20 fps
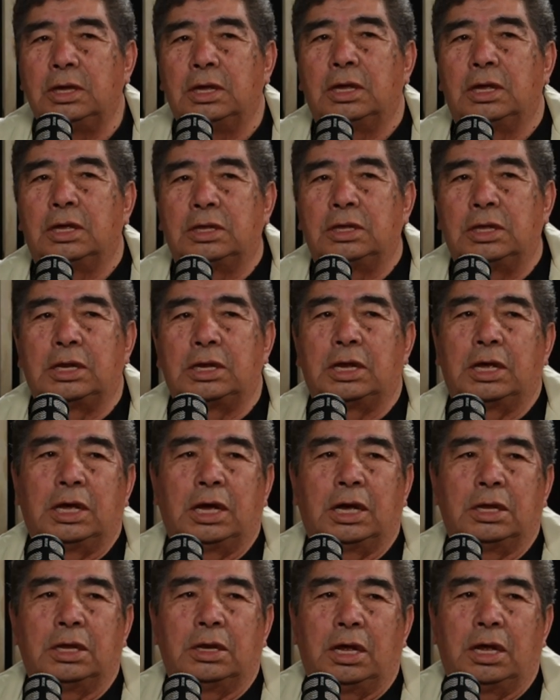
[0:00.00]
That I
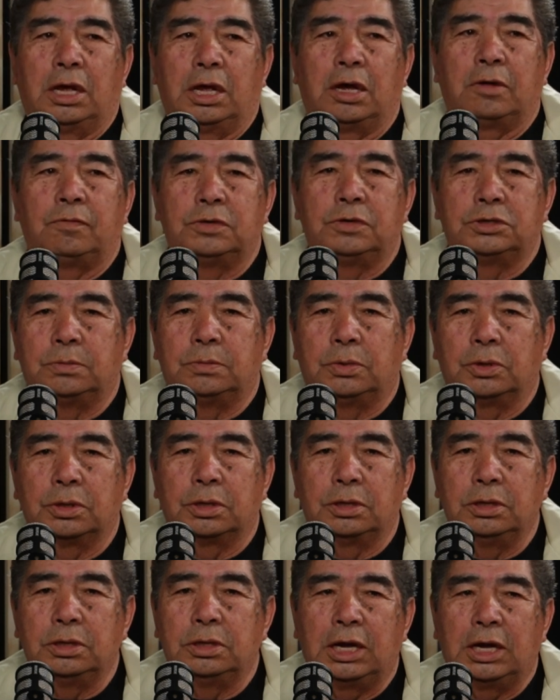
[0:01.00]
had, I averaged about
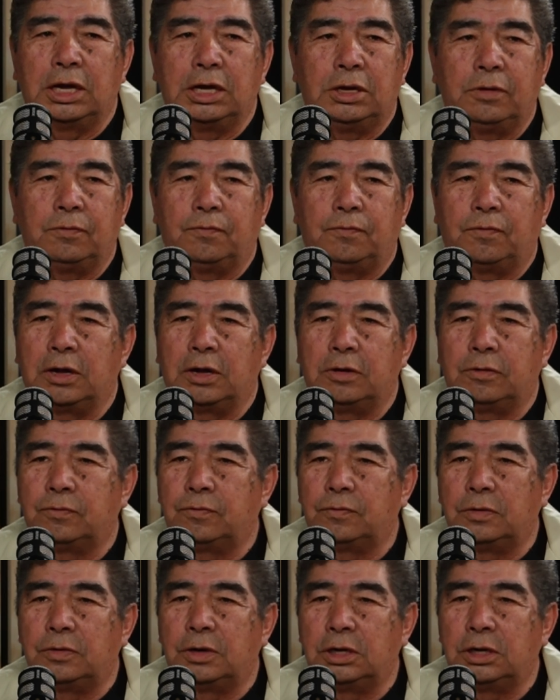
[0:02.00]
95,
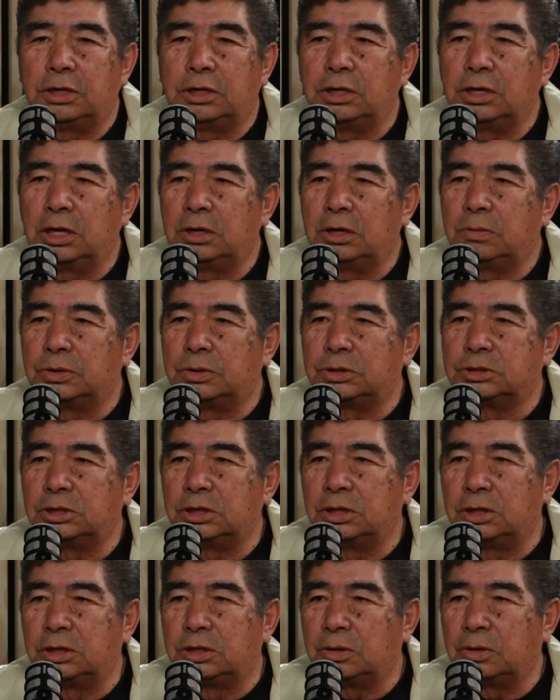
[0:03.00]
99
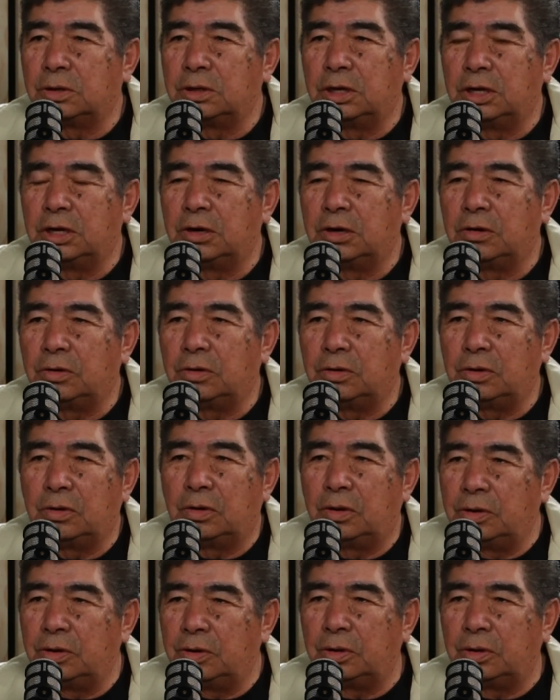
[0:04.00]
percent on
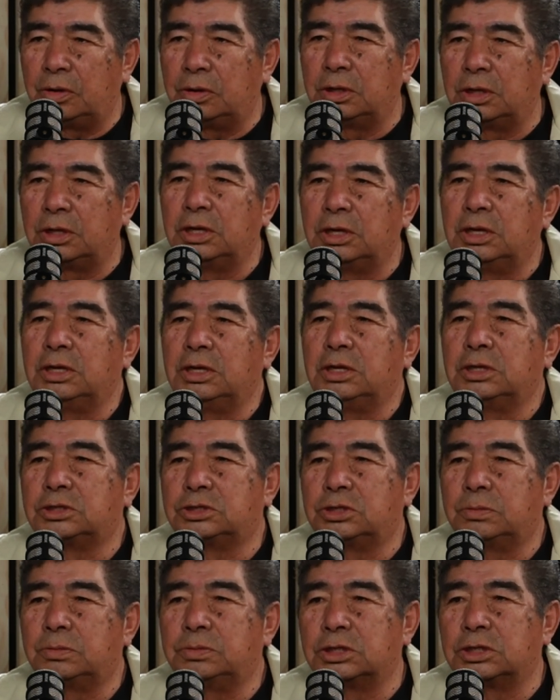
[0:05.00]
on all wow.
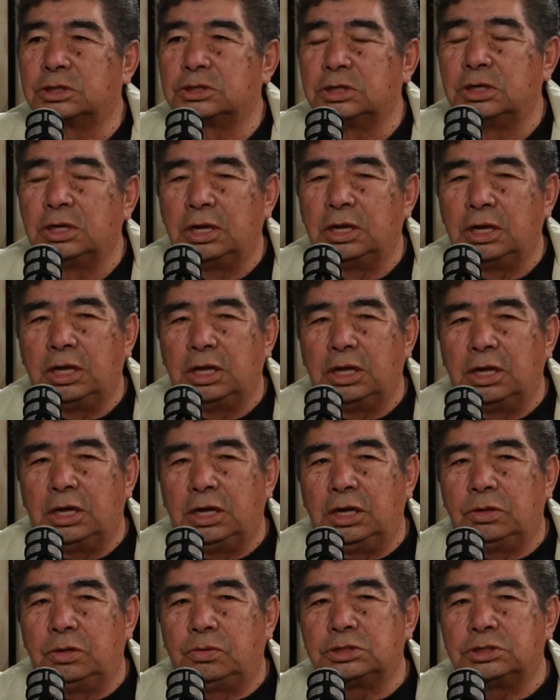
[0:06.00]
subjects.
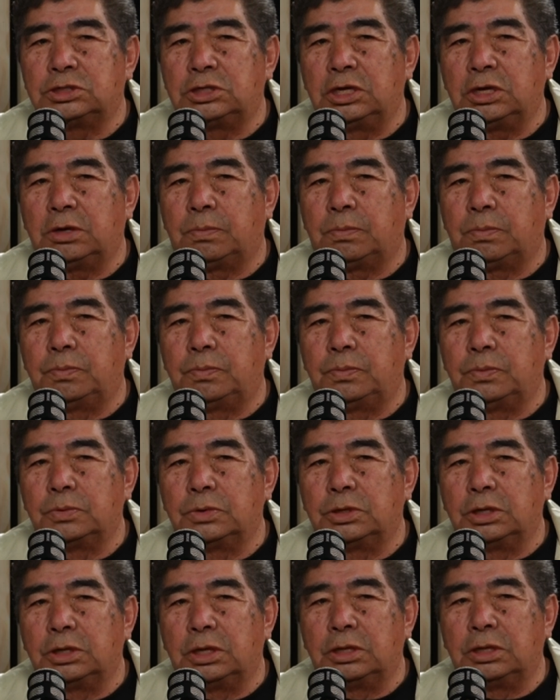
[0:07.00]
It was like
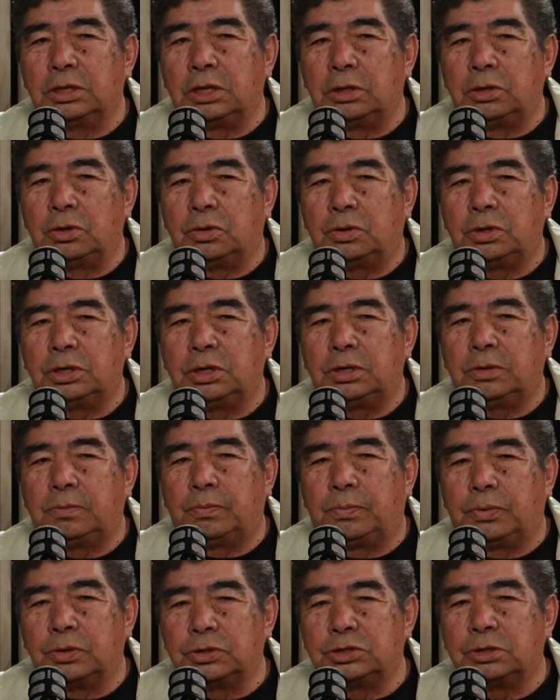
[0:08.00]
the Lord
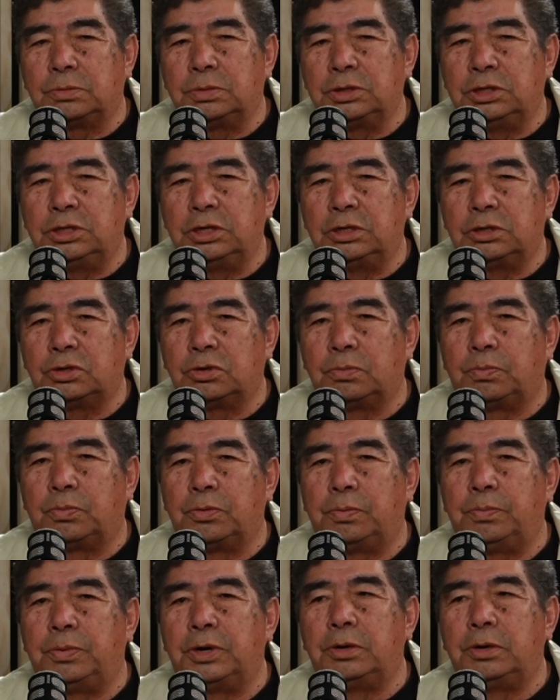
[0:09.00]
put somebody there to prepare